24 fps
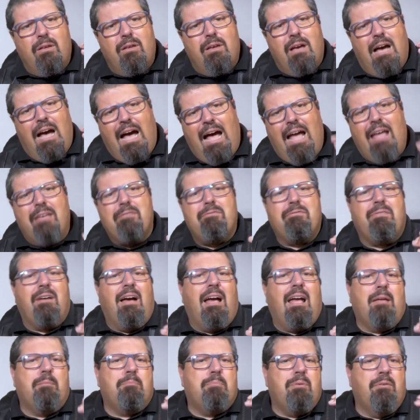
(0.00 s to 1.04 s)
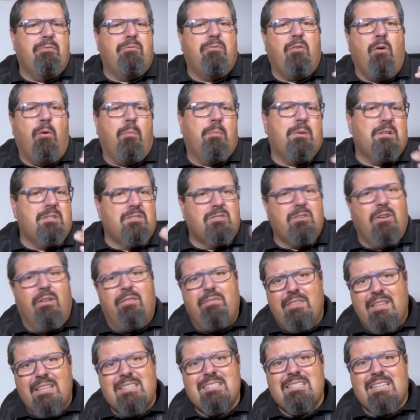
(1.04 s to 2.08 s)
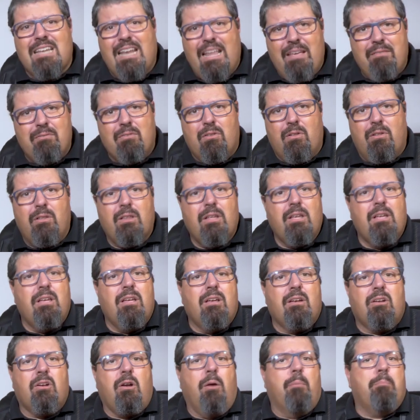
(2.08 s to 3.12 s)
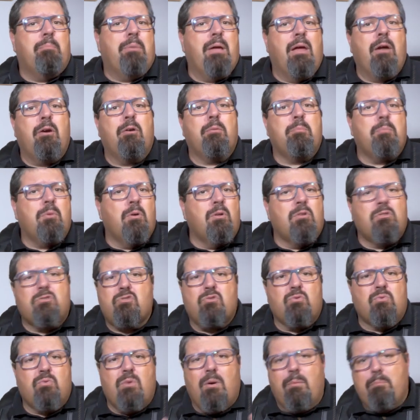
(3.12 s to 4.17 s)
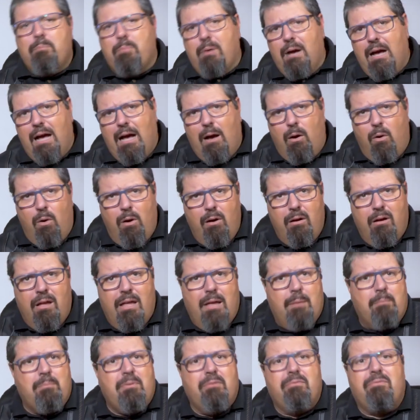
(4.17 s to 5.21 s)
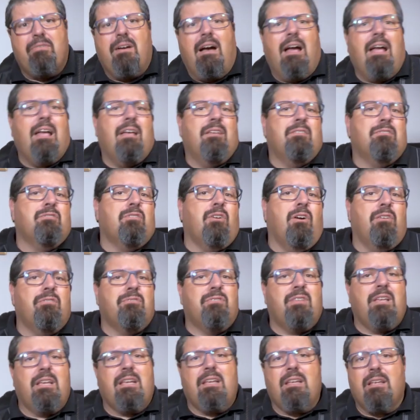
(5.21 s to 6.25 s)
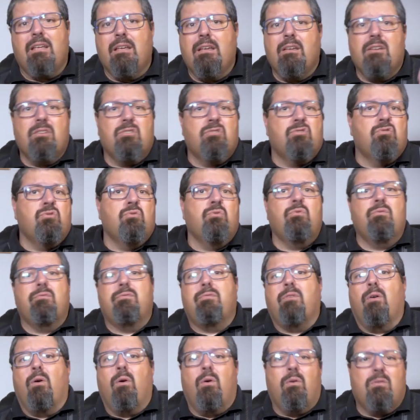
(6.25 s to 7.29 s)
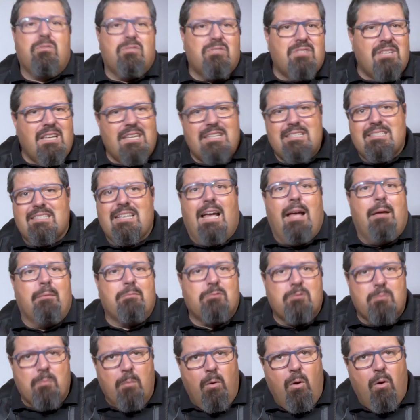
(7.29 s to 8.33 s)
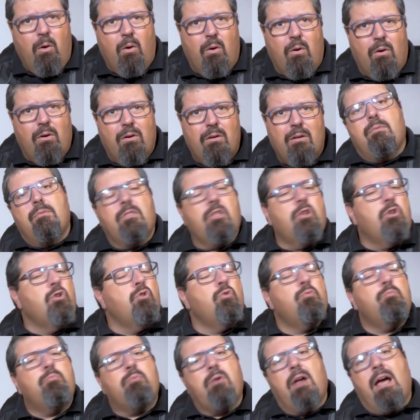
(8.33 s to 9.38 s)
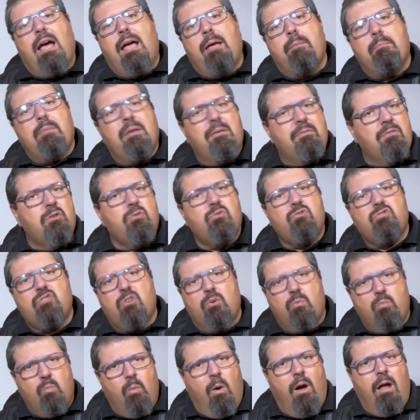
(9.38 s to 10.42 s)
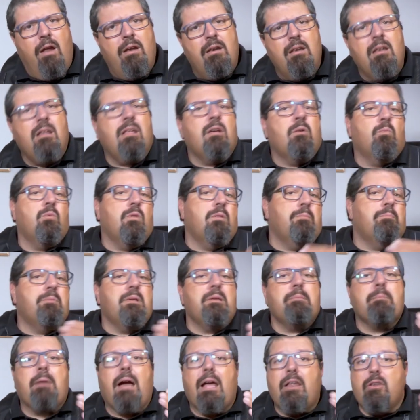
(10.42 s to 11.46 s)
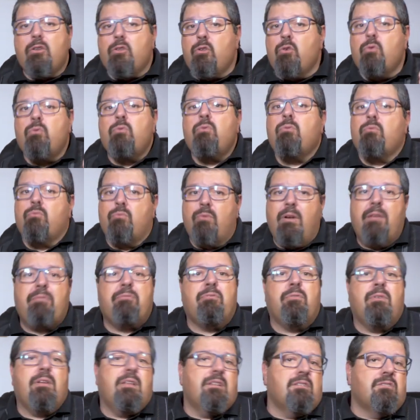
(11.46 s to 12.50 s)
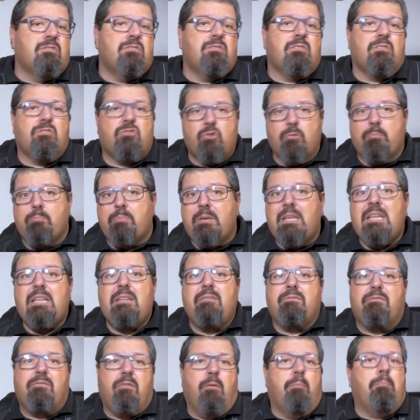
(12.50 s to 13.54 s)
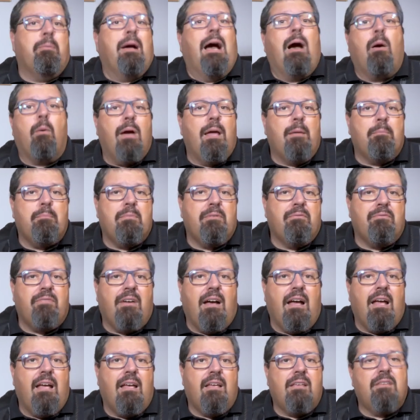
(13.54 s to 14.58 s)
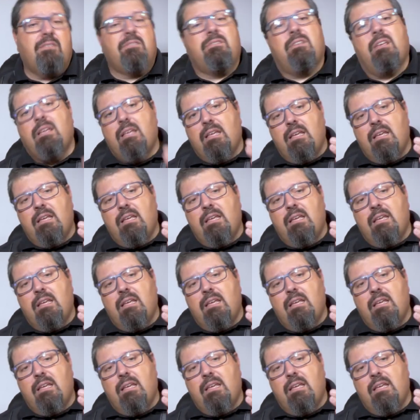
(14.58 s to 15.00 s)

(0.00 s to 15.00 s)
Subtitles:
hi-fi performance on this level, comparable to power amplifiers costing 2-6 times more. The Nuprime Evolution 1 will be my new reference to beat for power amplifiers